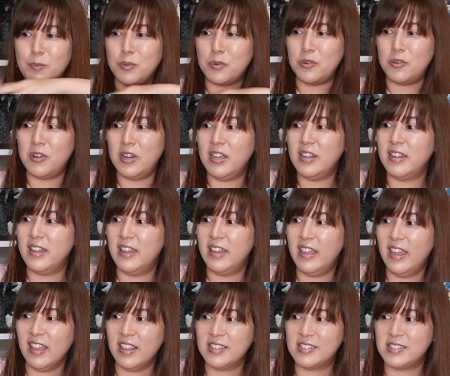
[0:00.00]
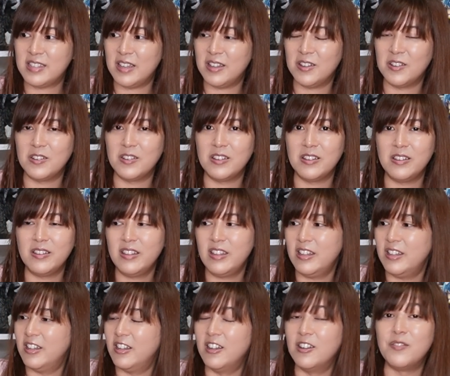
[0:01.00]
parade XL
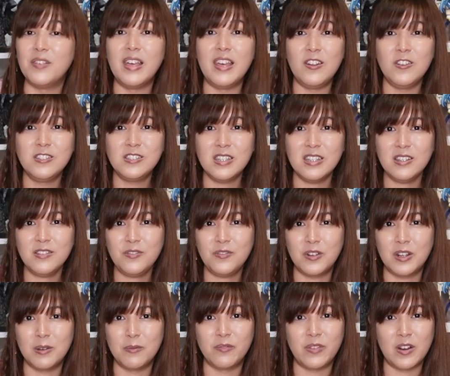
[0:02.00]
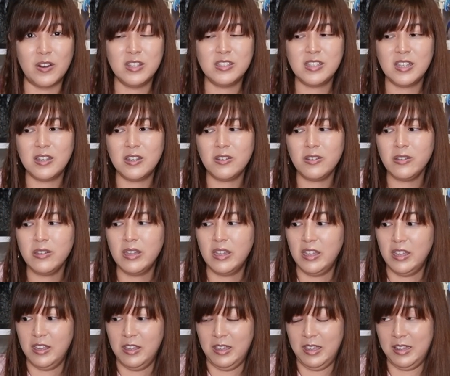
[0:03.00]
of Eruza from Fairy Tail,
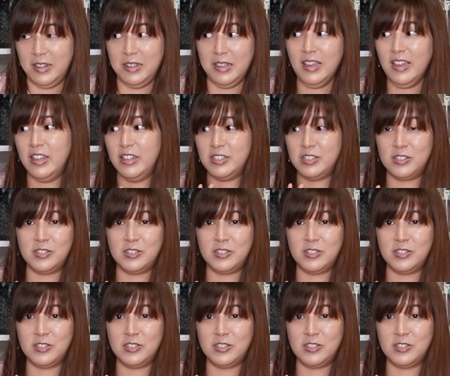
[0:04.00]
and yeah, it's